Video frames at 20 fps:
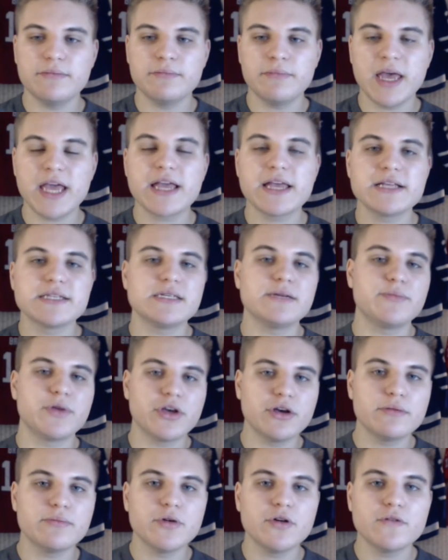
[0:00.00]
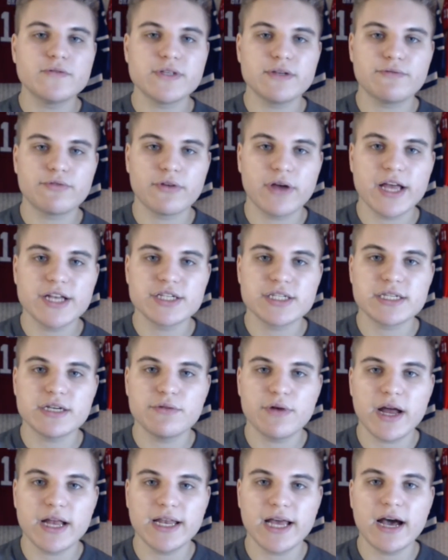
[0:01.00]
making some good moves in free agency
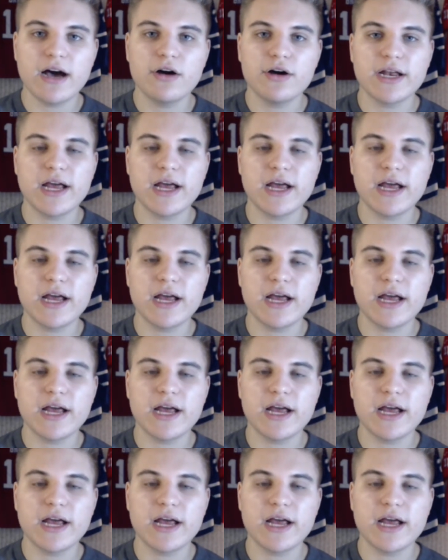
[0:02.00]
right now,